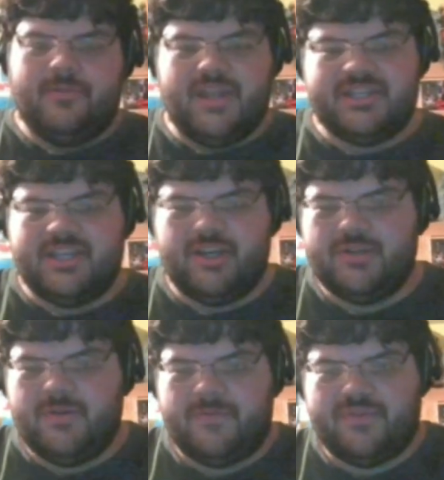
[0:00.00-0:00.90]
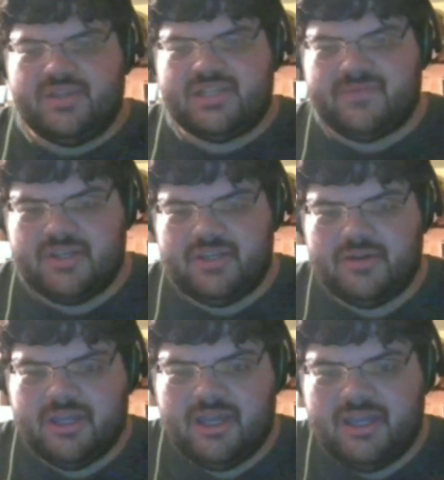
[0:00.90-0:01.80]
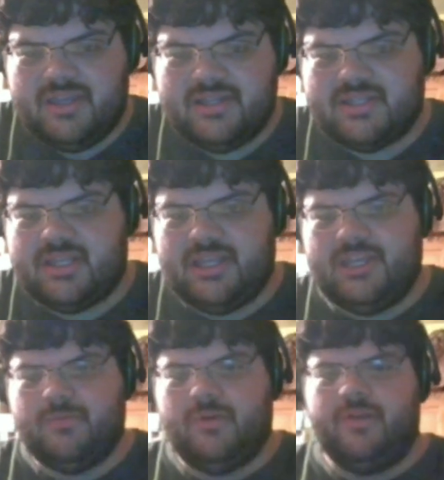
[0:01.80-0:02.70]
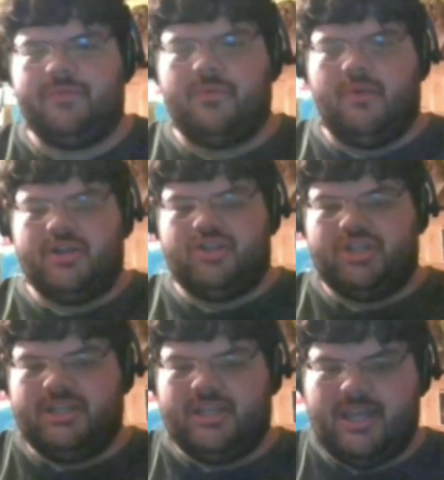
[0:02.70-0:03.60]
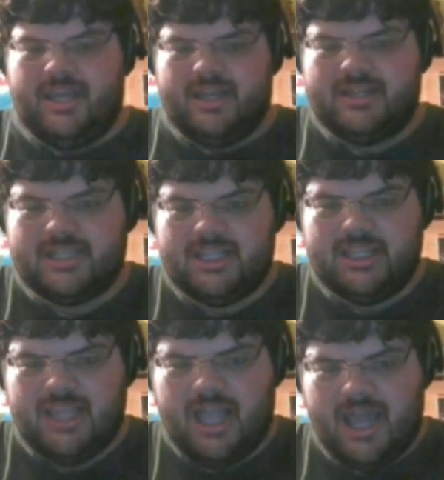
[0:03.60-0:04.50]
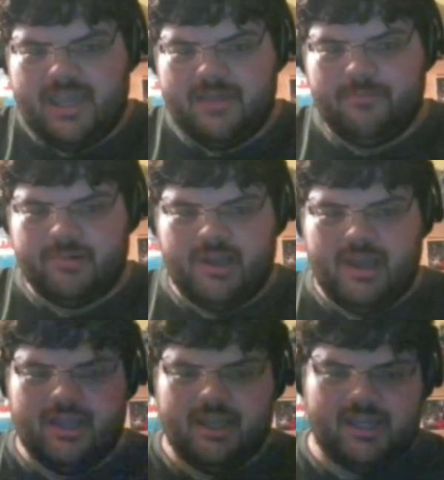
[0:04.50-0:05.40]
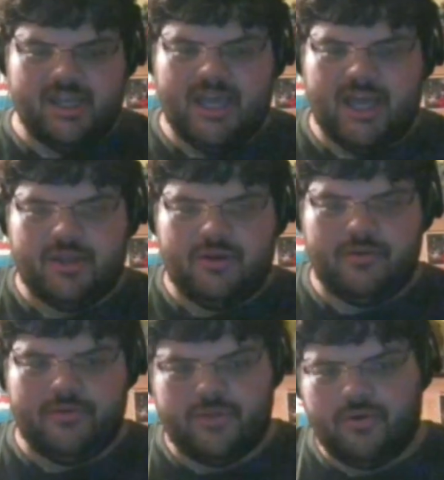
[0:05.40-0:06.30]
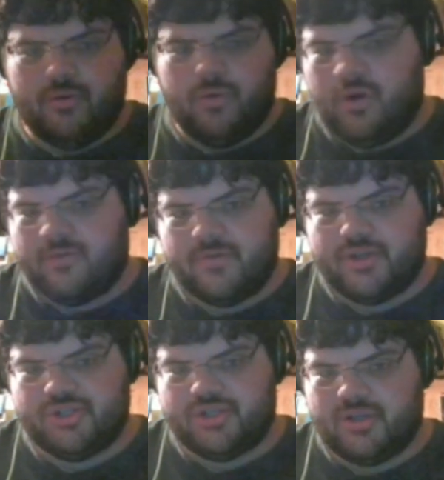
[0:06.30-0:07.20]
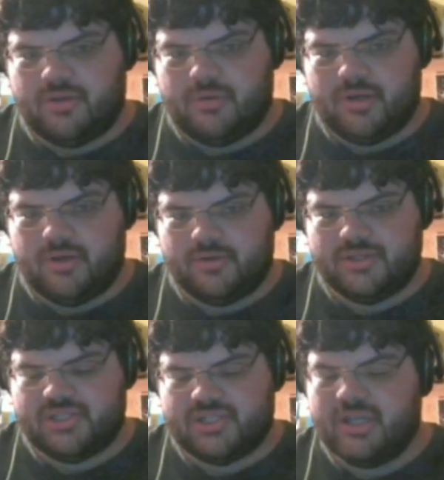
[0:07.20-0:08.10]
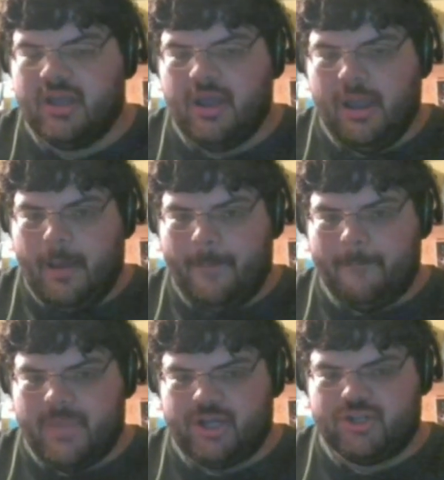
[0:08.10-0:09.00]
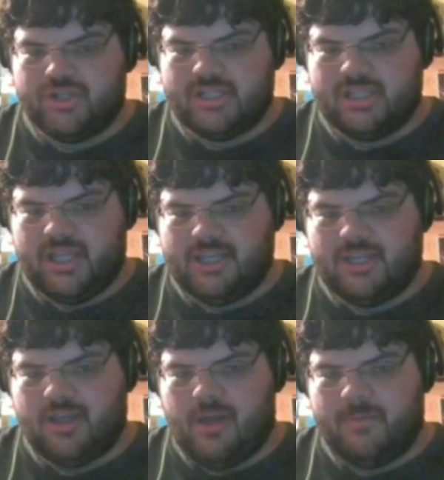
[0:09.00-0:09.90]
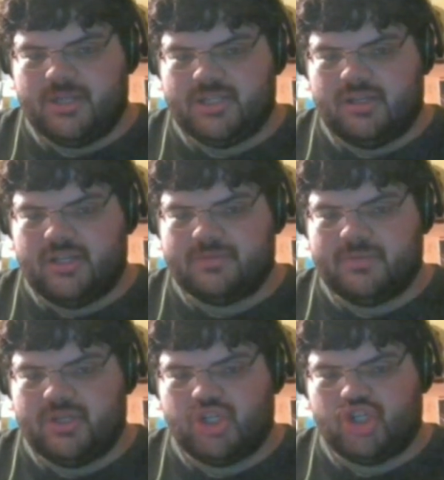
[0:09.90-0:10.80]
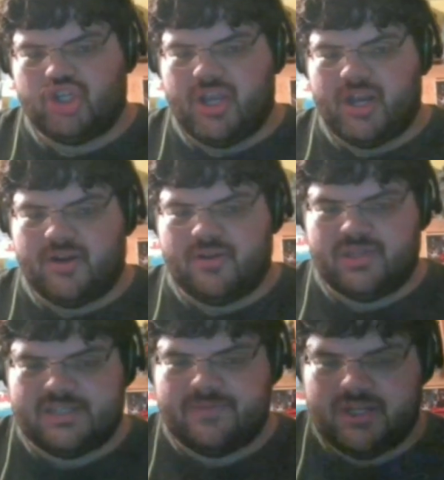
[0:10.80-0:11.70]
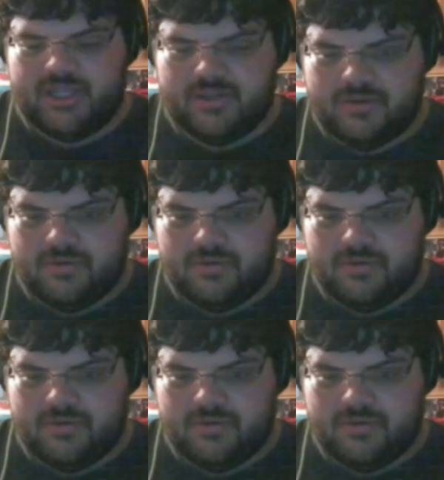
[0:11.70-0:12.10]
That's going to do it for this video, guys. Thank you all for watching, and Lion Brian Gatto, the horror show host. Make sure to like, comment on, as well as share this video.